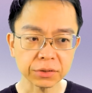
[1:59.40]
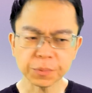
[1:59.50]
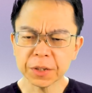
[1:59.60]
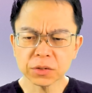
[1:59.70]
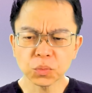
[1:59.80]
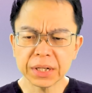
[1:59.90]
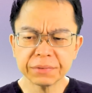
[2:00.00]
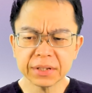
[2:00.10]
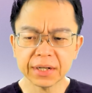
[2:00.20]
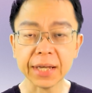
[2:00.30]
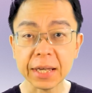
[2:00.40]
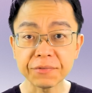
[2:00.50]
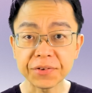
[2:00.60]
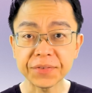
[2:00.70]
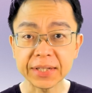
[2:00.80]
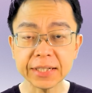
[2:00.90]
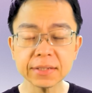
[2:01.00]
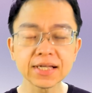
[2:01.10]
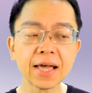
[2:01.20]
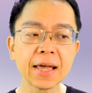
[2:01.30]
is because whenever there are heavy
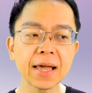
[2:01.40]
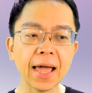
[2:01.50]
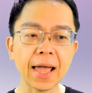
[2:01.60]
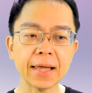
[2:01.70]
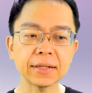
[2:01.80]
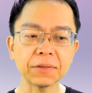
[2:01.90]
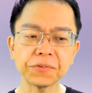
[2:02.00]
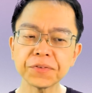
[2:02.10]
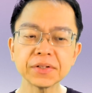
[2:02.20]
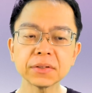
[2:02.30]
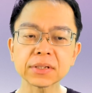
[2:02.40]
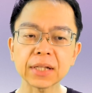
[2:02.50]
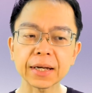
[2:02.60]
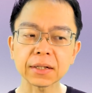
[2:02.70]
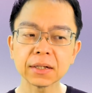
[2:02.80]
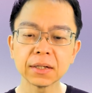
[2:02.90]
feelings and it feels like